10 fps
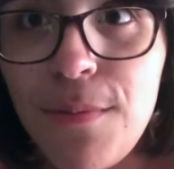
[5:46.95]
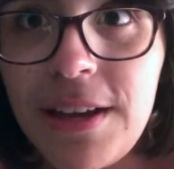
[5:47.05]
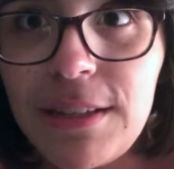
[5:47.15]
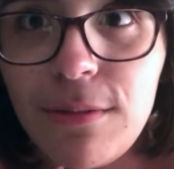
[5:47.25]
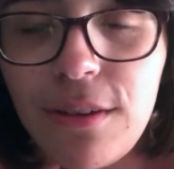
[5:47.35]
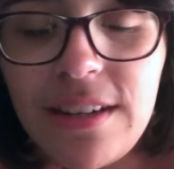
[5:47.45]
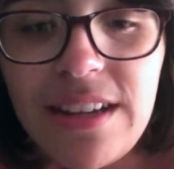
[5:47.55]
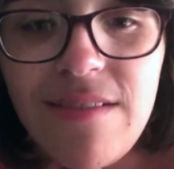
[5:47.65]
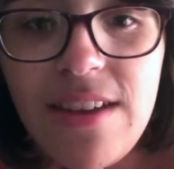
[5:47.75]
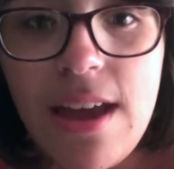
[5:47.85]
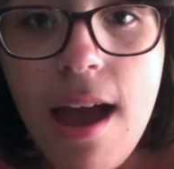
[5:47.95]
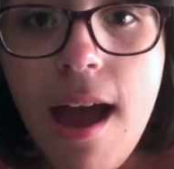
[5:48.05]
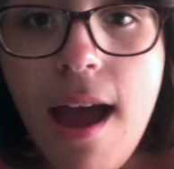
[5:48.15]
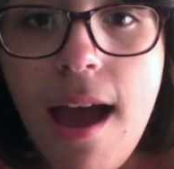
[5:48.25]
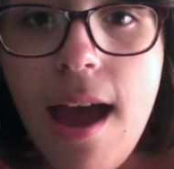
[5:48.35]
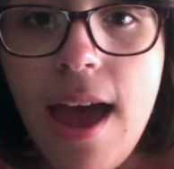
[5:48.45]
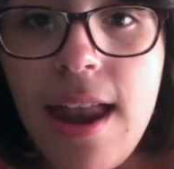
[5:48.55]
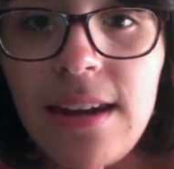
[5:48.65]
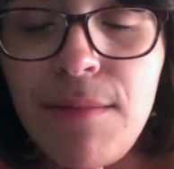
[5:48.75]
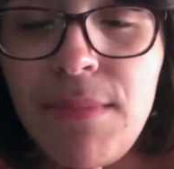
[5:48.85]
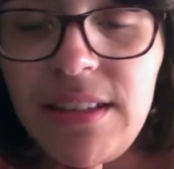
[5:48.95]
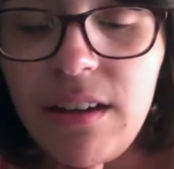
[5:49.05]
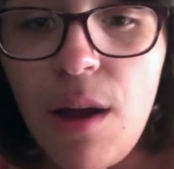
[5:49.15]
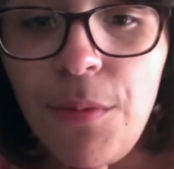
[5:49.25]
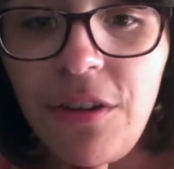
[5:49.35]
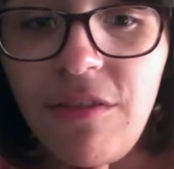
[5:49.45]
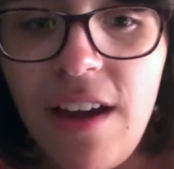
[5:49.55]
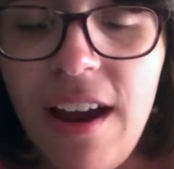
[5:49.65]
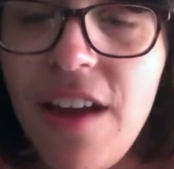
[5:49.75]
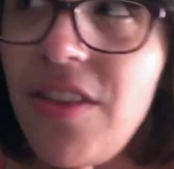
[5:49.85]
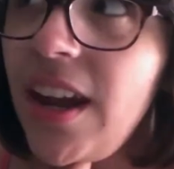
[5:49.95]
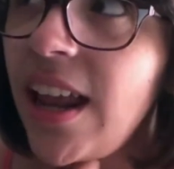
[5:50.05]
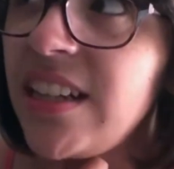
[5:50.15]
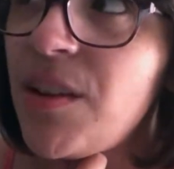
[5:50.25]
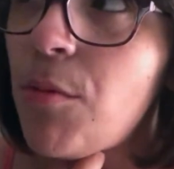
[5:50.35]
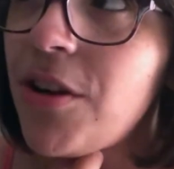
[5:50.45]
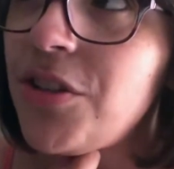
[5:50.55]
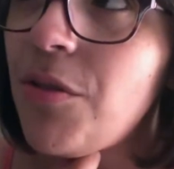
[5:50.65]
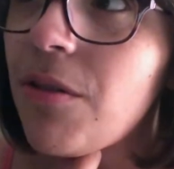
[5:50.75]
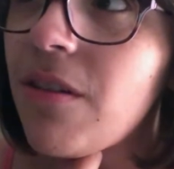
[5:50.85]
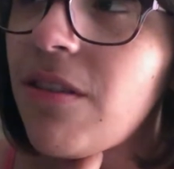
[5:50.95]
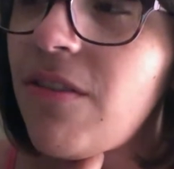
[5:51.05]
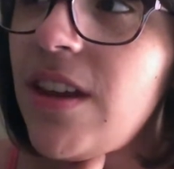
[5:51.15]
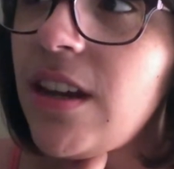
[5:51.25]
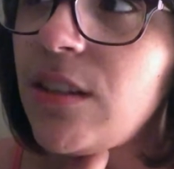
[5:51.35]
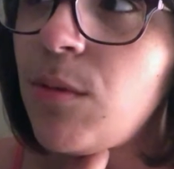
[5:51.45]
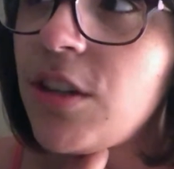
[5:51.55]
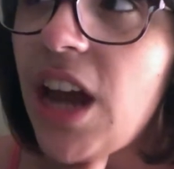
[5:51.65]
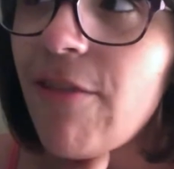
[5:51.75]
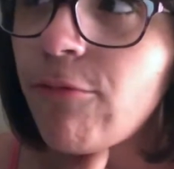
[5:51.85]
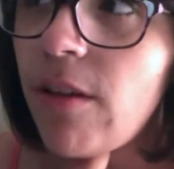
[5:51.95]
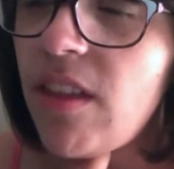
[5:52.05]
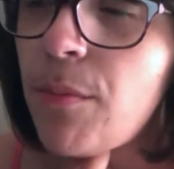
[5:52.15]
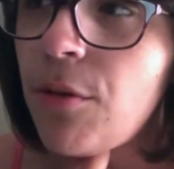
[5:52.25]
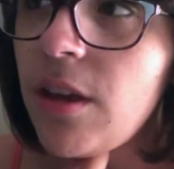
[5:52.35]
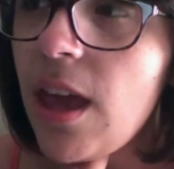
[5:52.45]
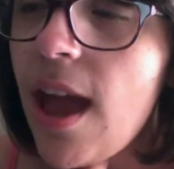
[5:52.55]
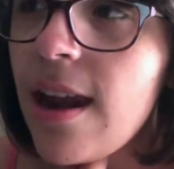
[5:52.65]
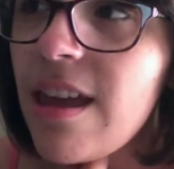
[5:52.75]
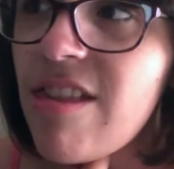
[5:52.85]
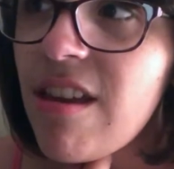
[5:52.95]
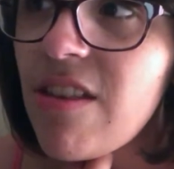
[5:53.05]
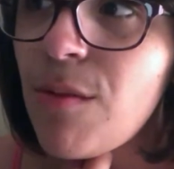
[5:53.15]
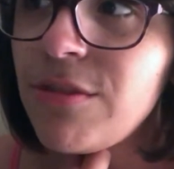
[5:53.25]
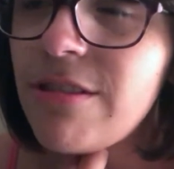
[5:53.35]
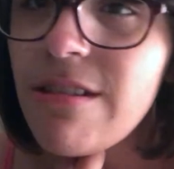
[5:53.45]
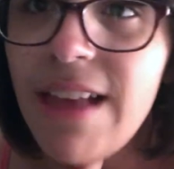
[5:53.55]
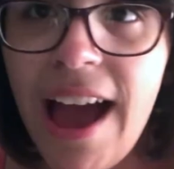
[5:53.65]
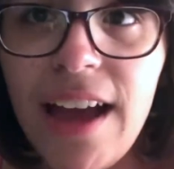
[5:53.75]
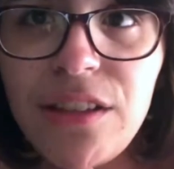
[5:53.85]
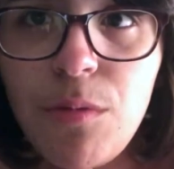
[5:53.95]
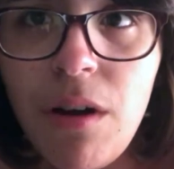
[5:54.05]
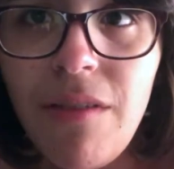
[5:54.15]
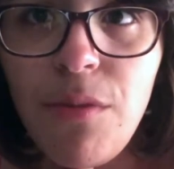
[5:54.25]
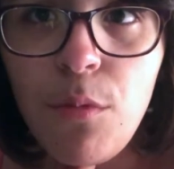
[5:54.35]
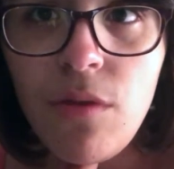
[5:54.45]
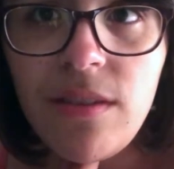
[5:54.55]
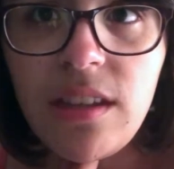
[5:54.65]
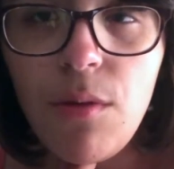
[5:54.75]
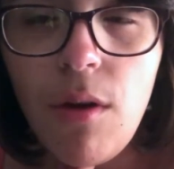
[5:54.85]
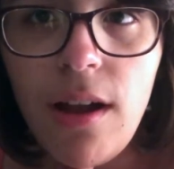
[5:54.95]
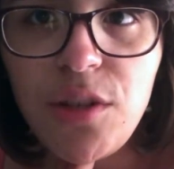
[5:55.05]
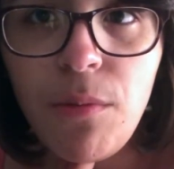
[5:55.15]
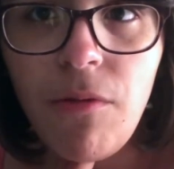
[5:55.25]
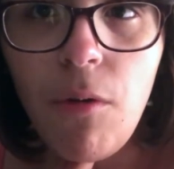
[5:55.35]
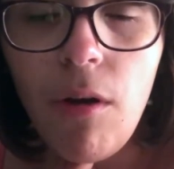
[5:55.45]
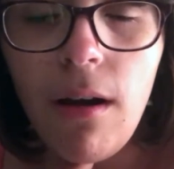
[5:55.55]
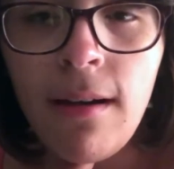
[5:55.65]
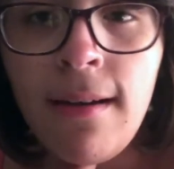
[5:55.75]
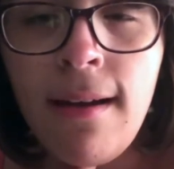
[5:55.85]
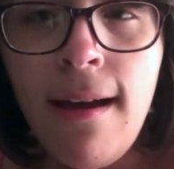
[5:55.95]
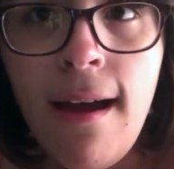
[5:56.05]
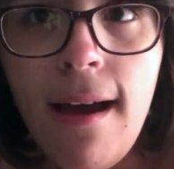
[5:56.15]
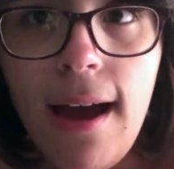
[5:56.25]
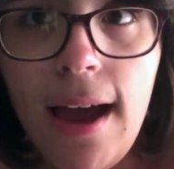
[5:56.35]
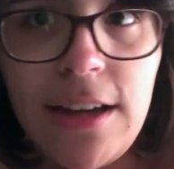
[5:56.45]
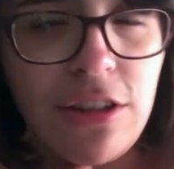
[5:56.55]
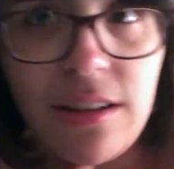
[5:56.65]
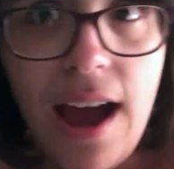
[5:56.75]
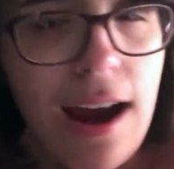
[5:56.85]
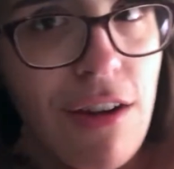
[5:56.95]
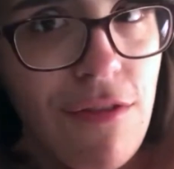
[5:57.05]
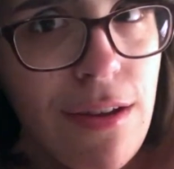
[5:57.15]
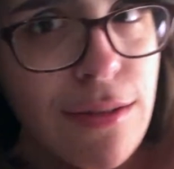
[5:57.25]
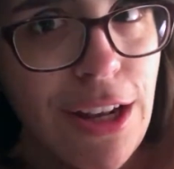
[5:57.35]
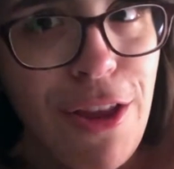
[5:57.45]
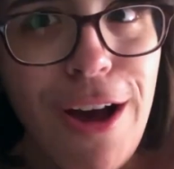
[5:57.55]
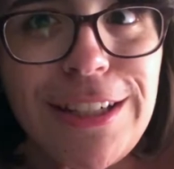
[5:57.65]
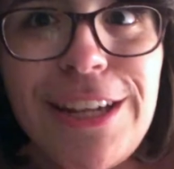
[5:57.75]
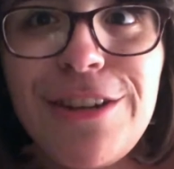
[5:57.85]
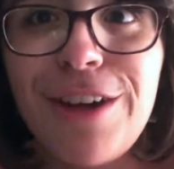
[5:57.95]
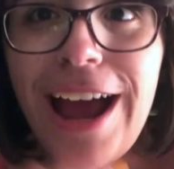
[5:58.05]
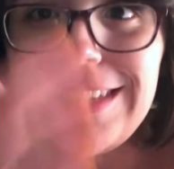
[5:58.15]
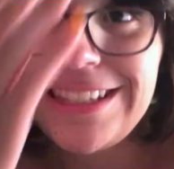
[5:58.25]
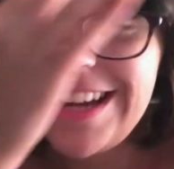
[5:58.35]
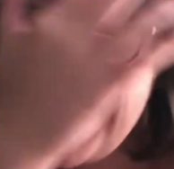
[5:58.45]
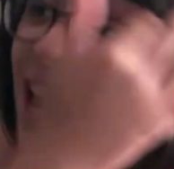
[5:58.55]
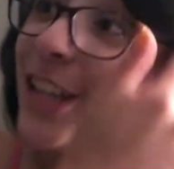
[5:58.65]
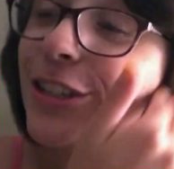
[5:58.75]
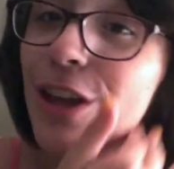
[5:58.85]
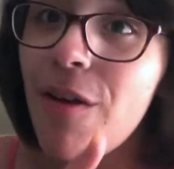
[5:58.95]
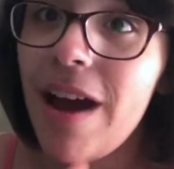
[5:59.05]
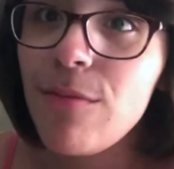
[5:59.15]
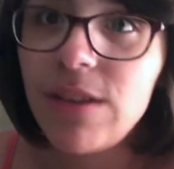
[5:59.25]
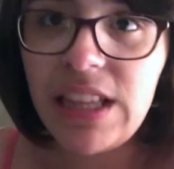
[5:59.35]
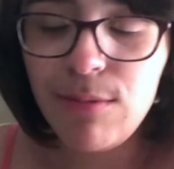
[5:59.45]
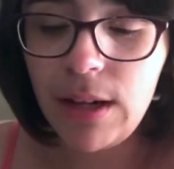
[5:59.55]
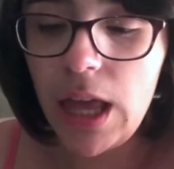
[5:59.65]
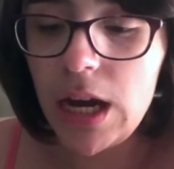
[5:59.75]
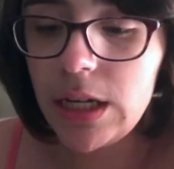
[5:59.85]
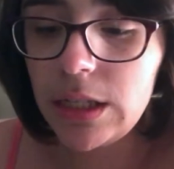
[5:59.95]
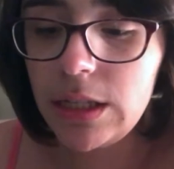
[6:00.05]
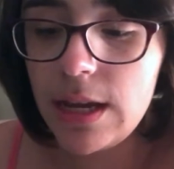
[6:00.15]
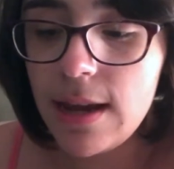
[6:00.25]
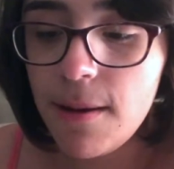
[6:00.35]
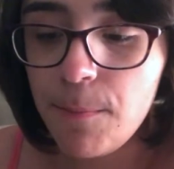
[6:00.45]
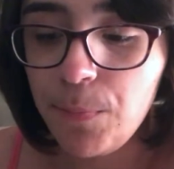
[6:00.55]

because it was on TV and I missed Goblet of Fire. And then I ended up watching Order of the Phoenix, which I haven't read that book yet. And I think that was the last one of the movies I watched before I just got confused and lost interest. So I really would like to see